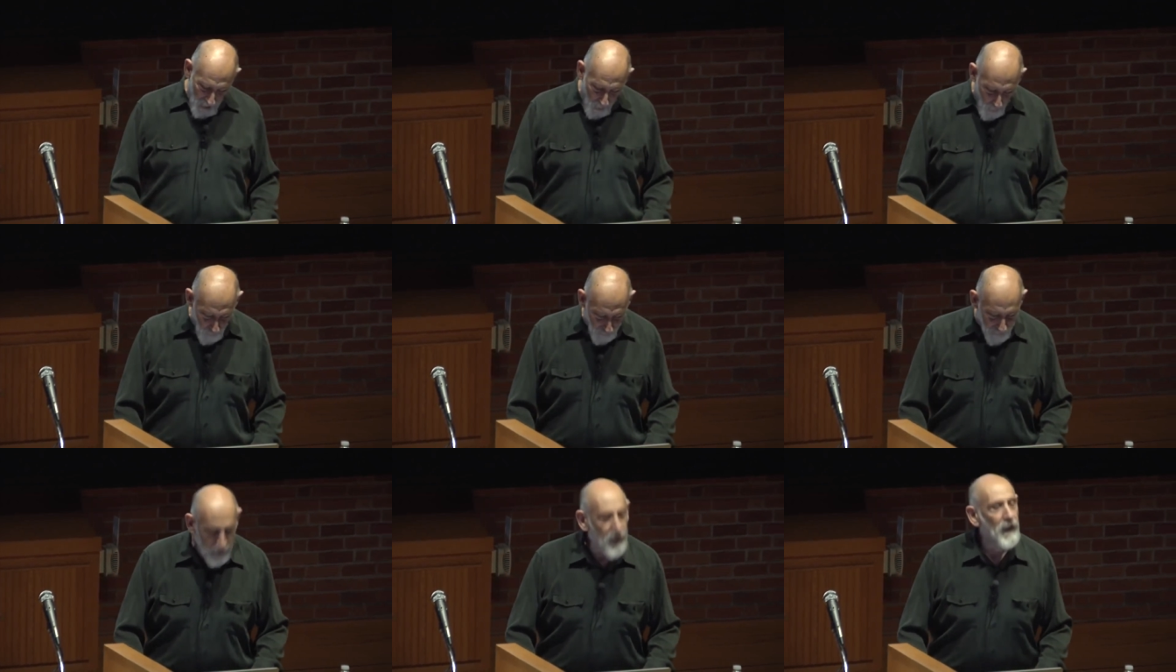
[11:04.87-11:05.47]
All
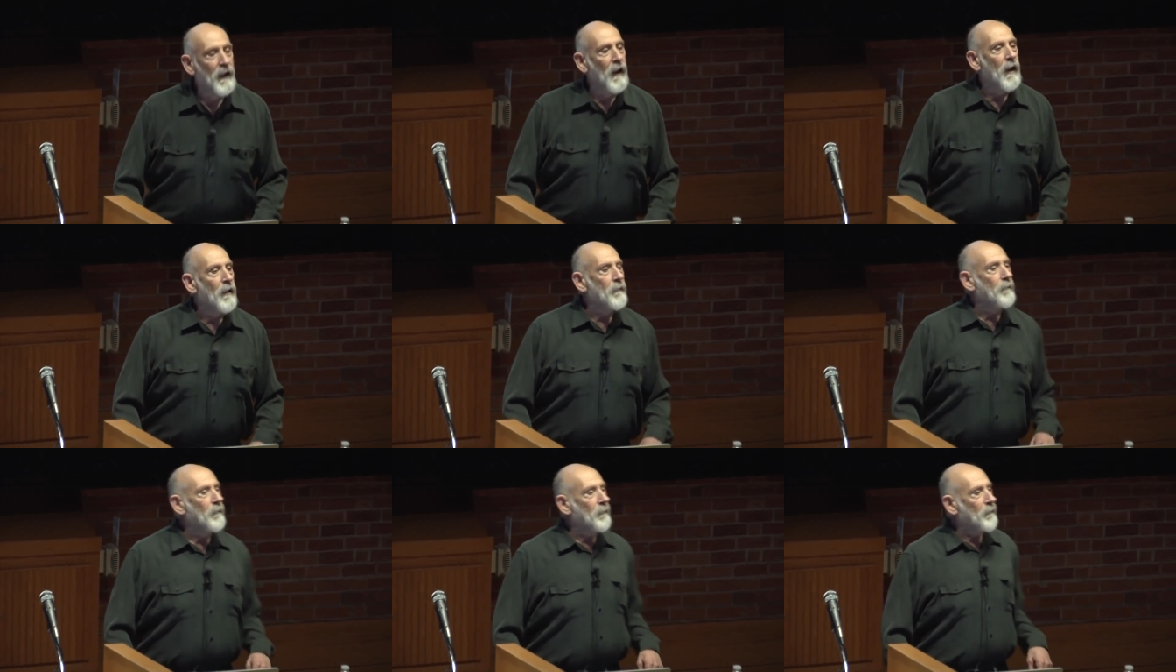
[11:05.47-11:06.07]
right.
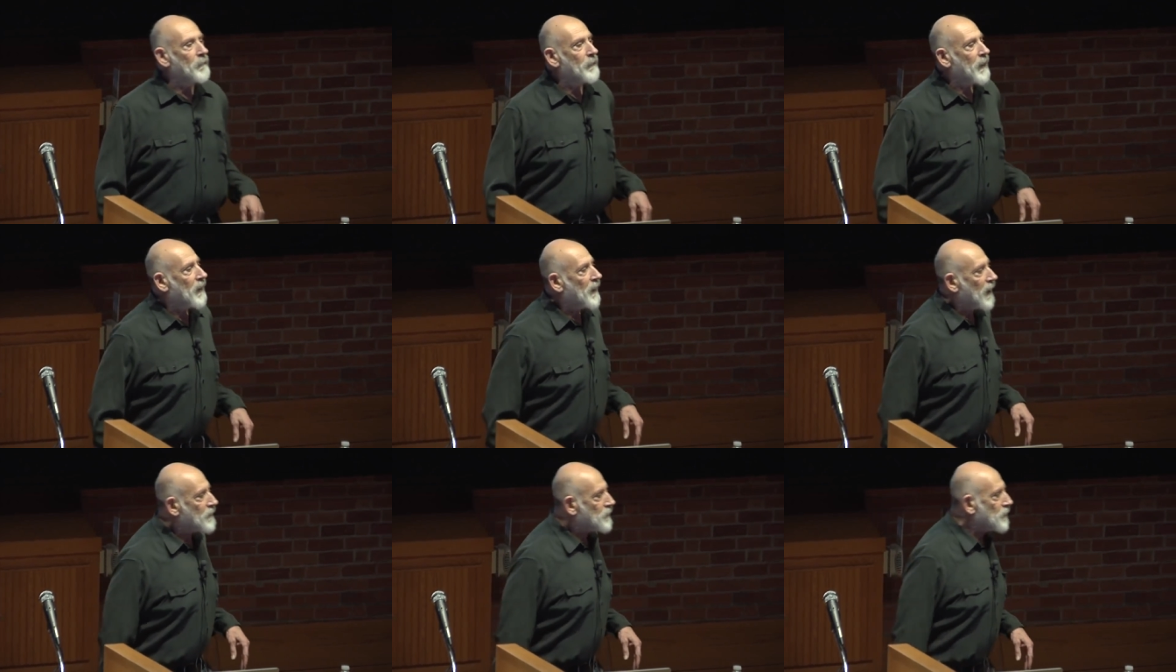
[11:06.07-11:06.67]
The
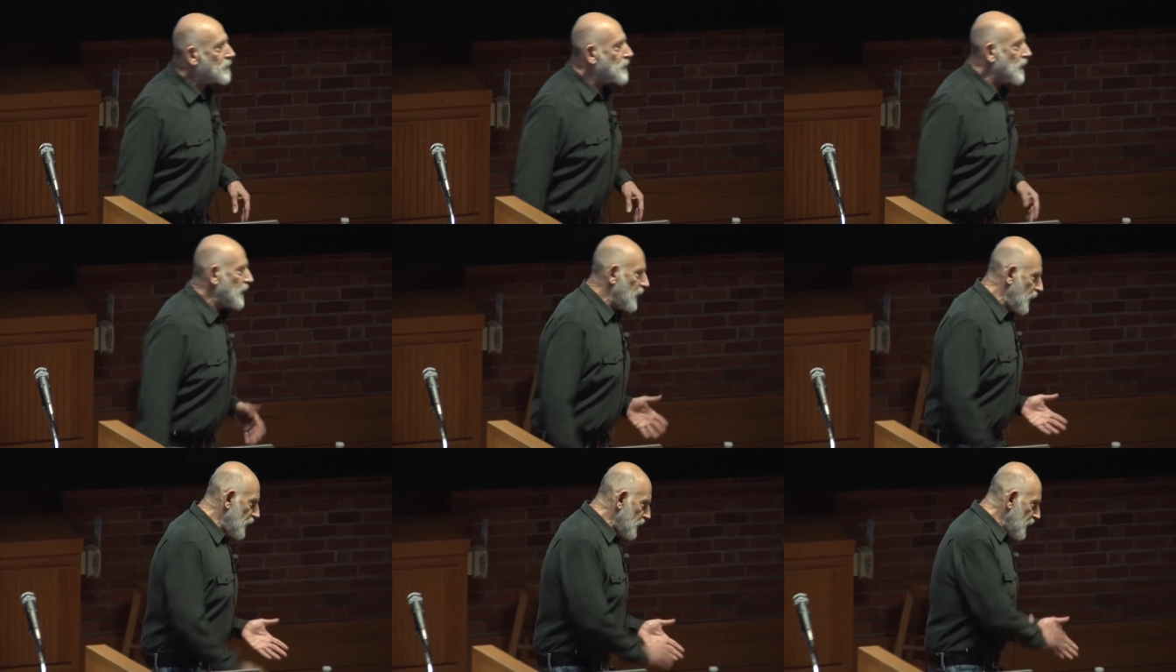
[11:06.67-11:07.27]
lectures,
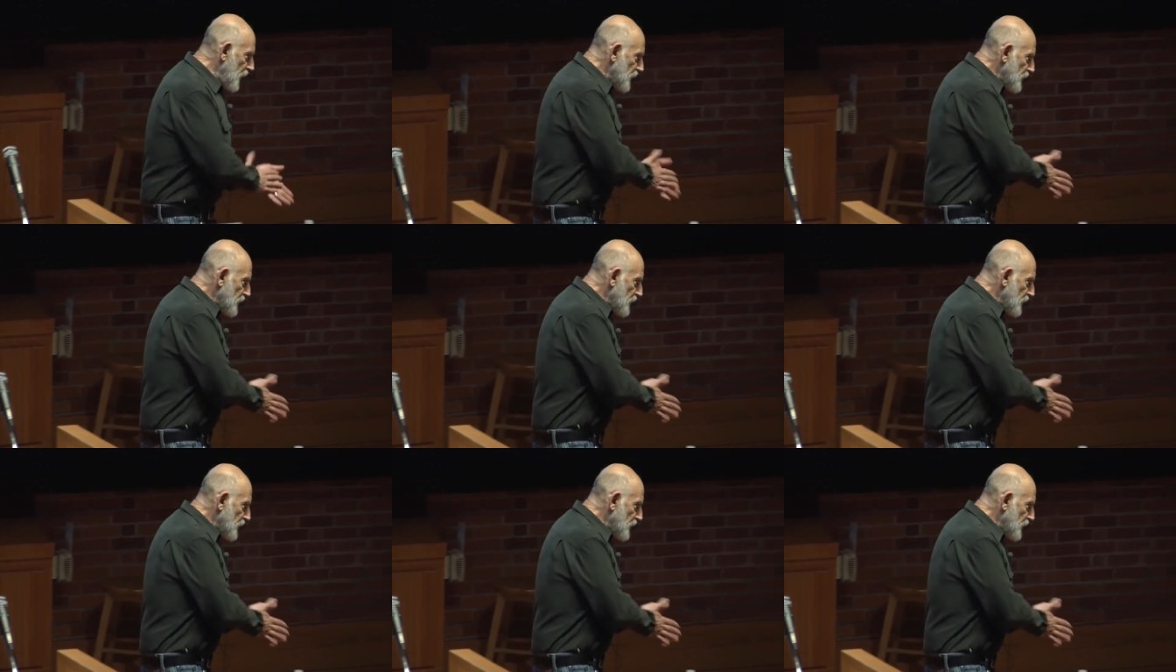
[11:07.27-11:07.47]
the